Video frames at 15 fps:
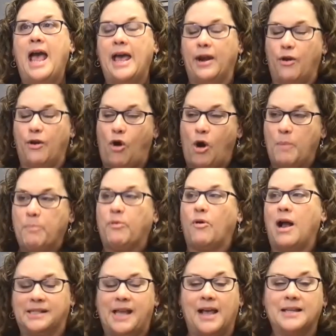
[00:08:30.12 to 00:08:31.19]
and our
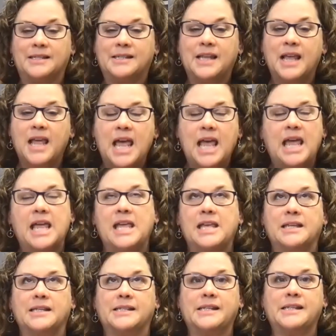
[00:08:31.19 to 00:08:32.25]
process
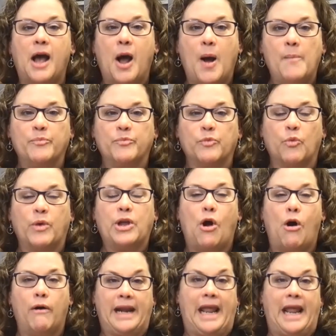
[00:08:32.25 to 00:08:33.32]
is we
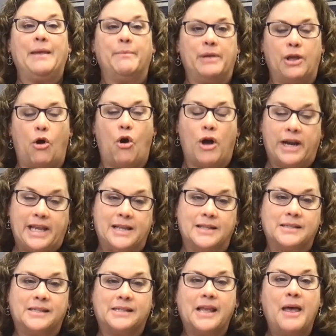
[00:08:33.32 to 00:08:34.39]
call it AMY,
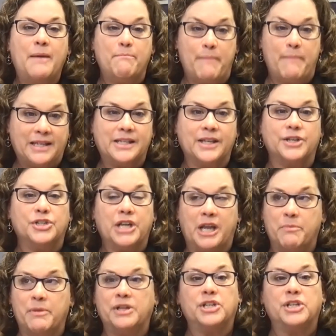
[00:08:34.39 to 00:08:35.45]
audience, message,
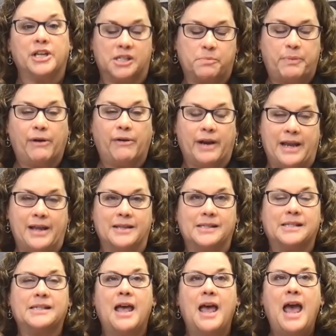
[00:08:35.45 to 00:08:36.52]
image,
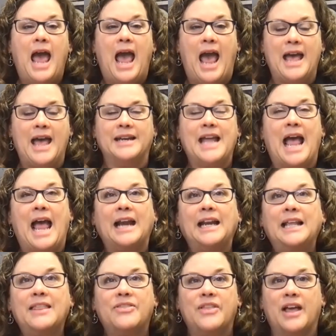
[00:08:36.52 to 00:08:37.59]
experience. And
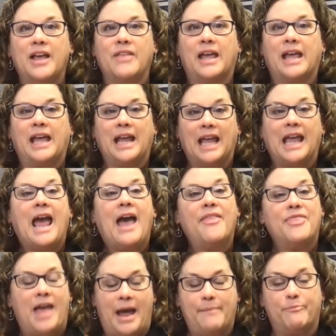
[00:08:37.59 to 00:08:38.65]
anything that can get
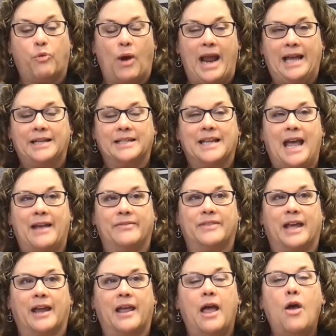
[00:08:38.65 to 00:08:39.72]
that brand, get
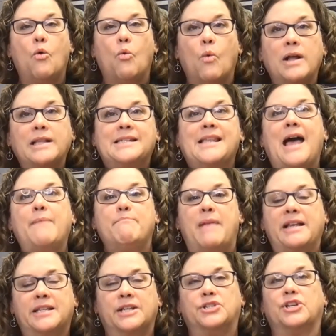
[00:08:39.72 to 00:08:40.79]
like, what's that
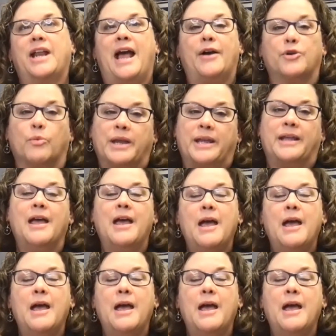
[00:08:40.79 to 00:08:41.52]
message and how do we